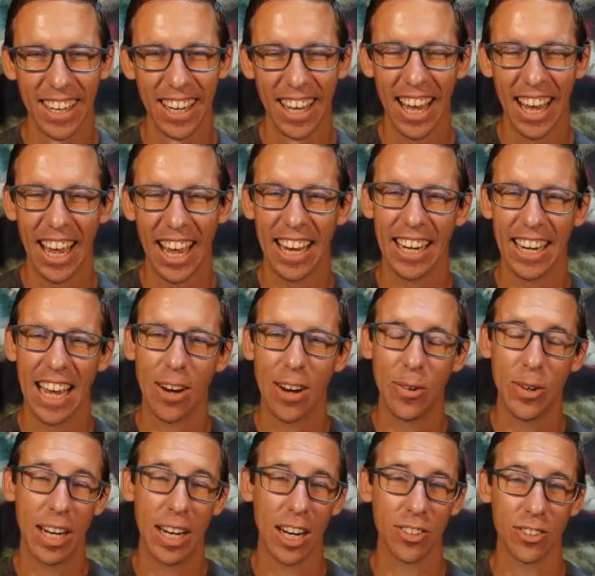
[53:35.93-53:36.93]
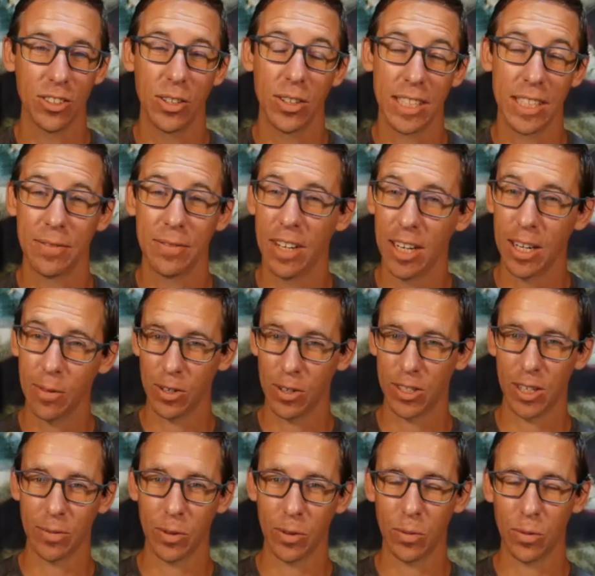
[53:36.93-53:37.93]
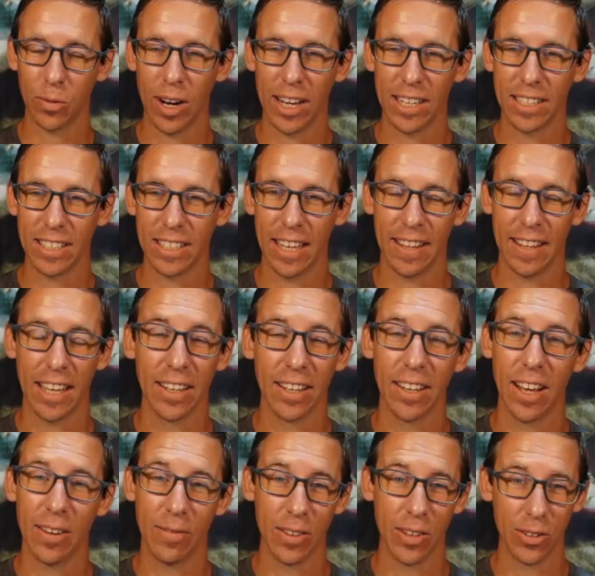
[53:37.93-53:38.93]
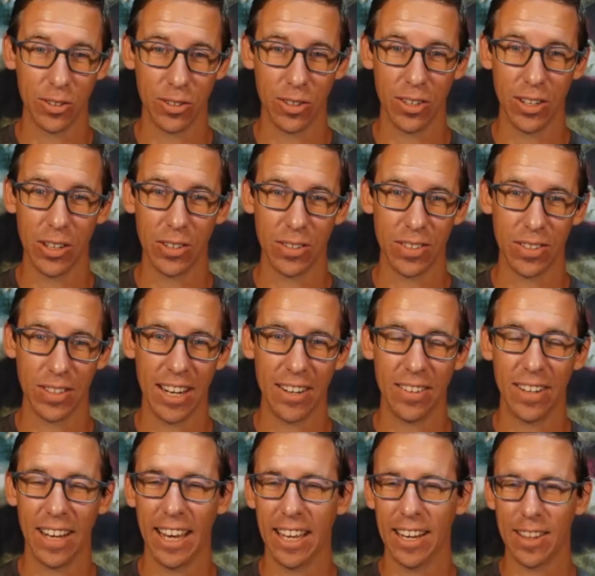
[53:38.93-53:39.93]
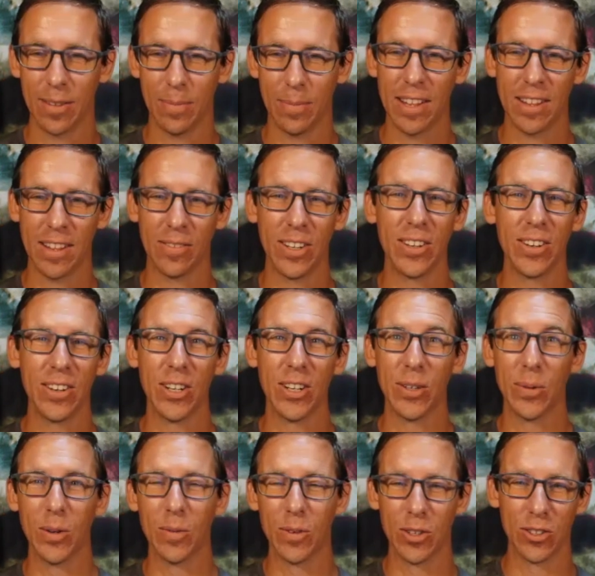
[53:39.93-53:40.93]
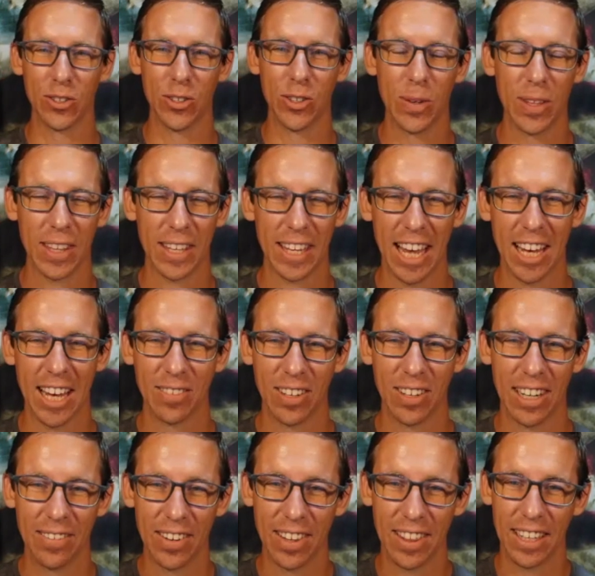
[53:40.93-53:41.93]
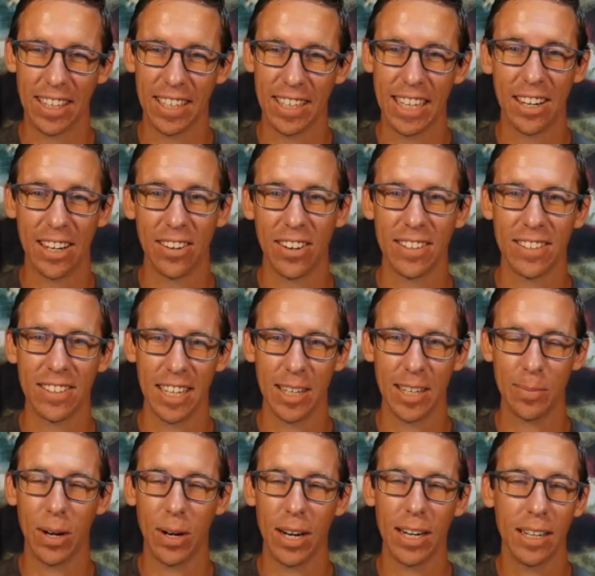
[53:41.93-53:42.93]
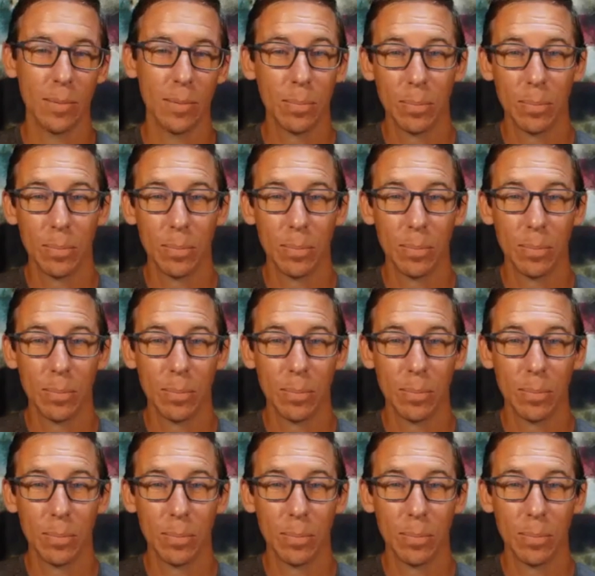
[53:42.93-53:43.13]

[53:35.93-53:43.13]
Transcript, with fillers: and how we can actually because i've done it for several friends and they love their studios now and it's amazing what you can do over zoom with camera and everything to get it all set up right